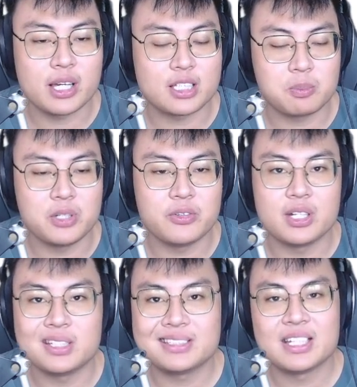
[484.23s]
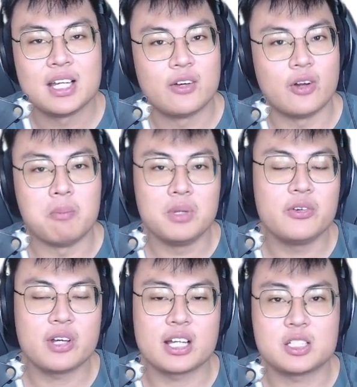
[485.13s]
experience, right,
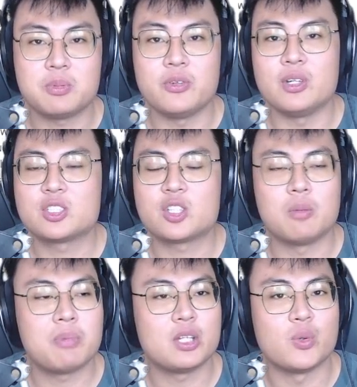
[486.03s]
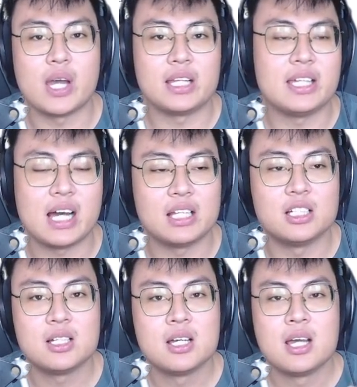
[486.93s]
mirroring experience, compared to any
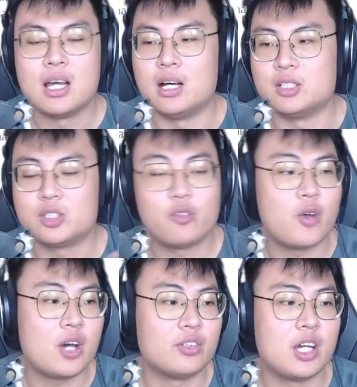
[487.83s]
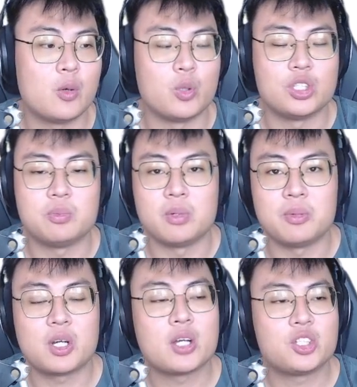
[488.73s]
other software out there, which
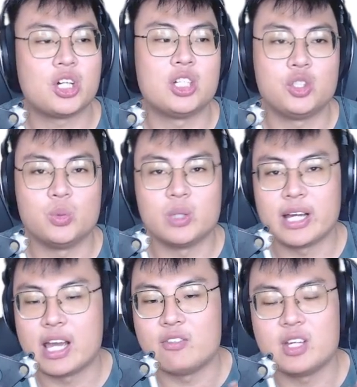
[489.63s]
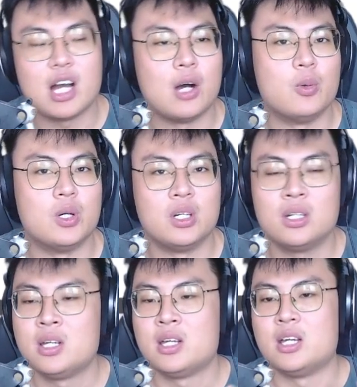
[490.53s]
maybe charge you like every
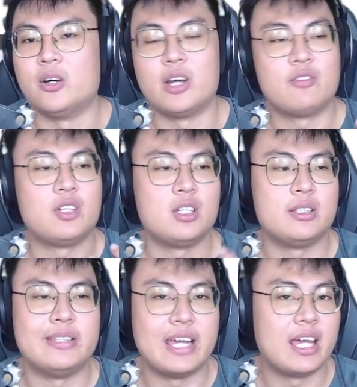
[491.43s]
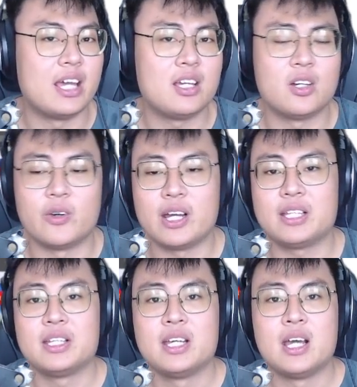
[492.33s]
hour or every day,
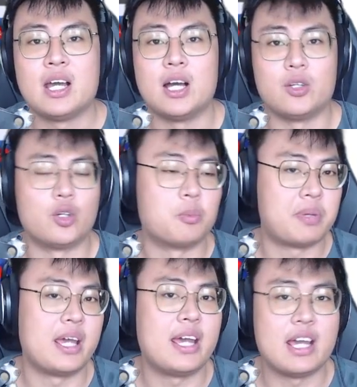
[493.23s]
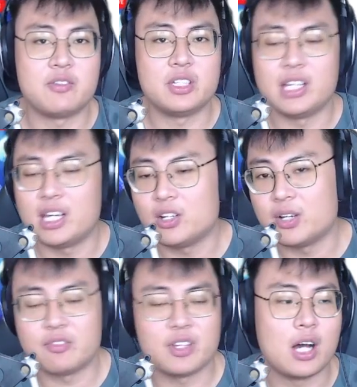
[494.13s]
alright. You're gonna pay every day
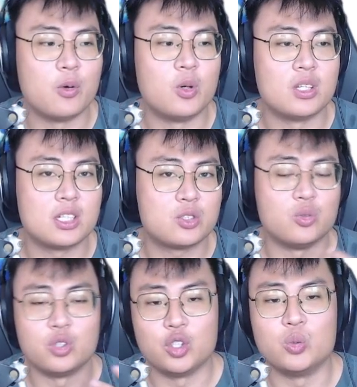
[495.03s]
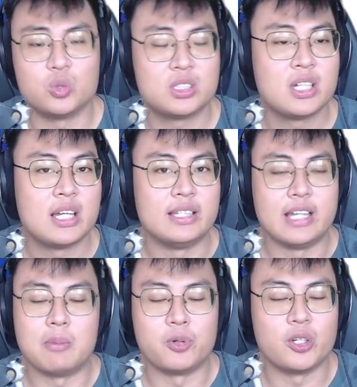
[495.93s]
or every hour just to use
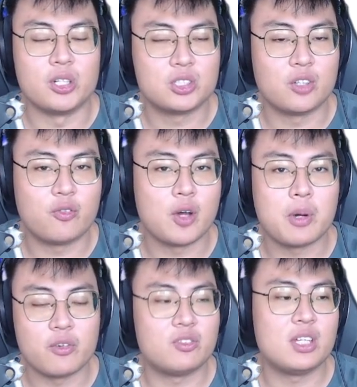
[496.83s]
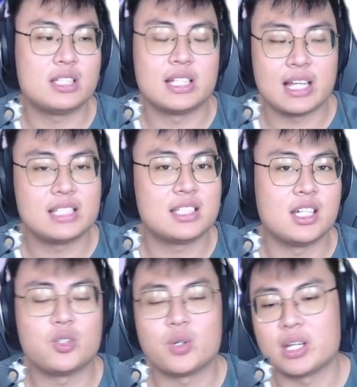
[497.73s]
their mirroring software. But with this, the
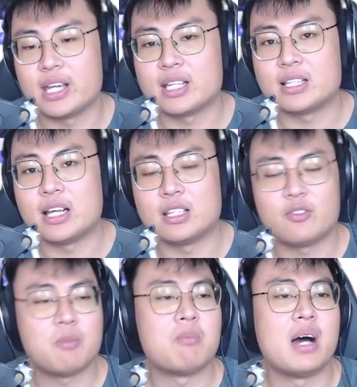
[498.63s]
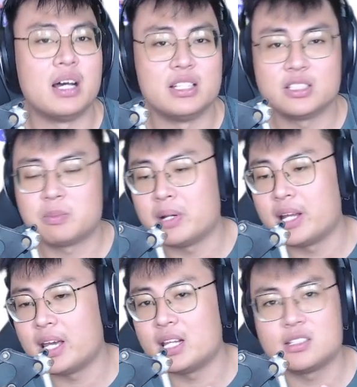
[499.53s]
license, you can get like different months,
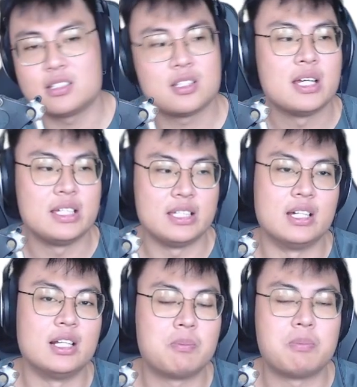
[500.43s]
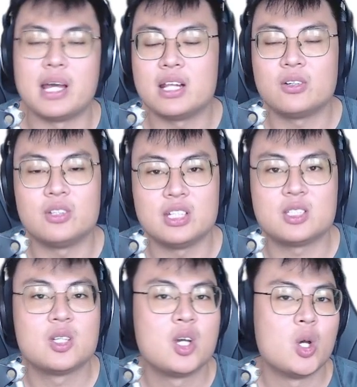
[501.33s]
plans, yearly plan, all
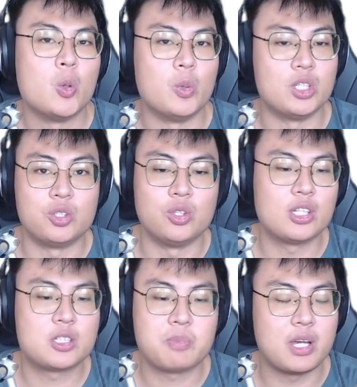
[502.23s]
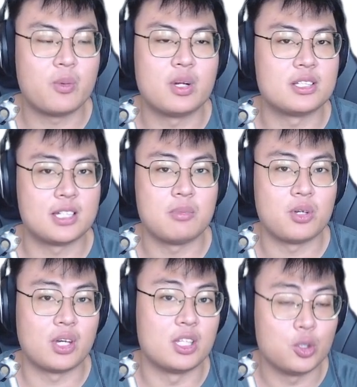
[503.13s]
this, which, you know, just pay one time and
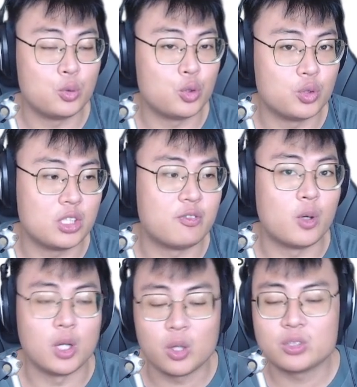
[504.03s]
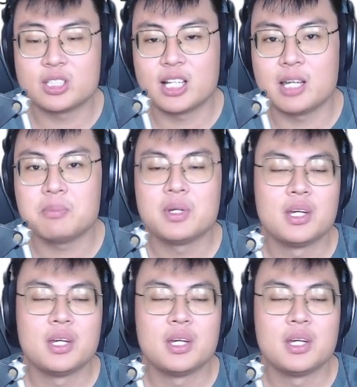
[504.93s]
you can use it for a long time,